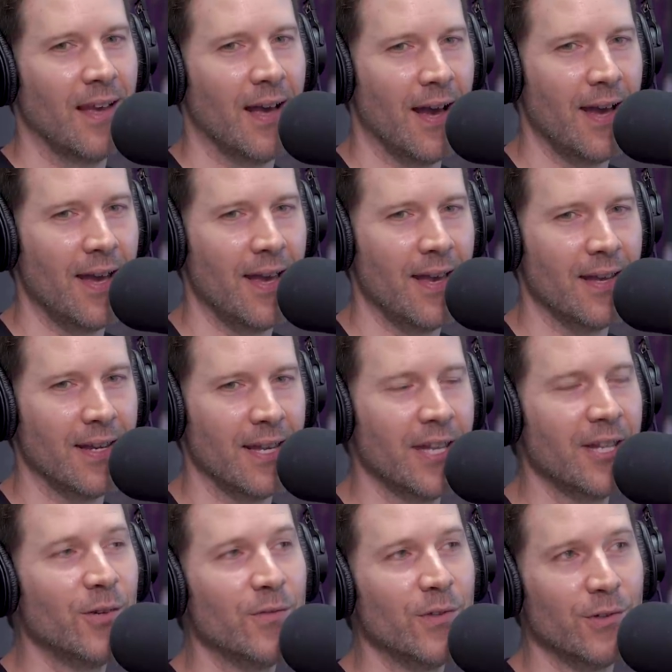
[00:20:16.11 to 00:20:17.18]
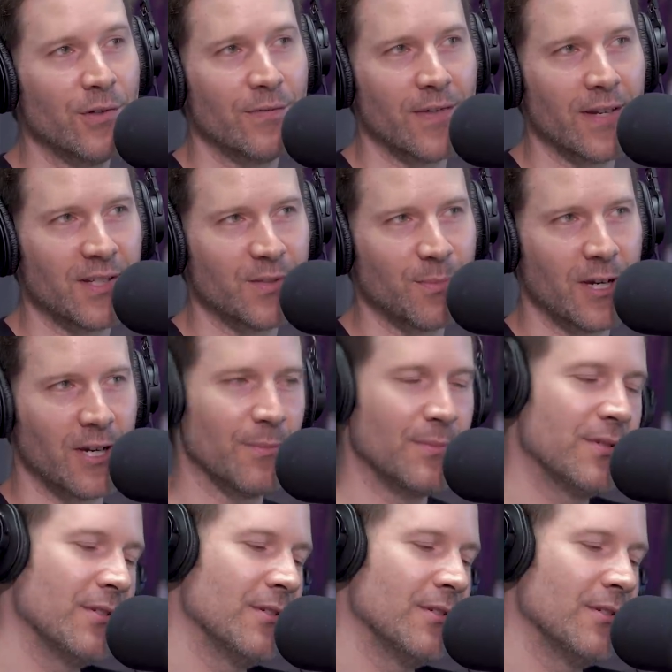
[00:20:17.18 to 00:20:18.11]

I had interviewed the Face Mob.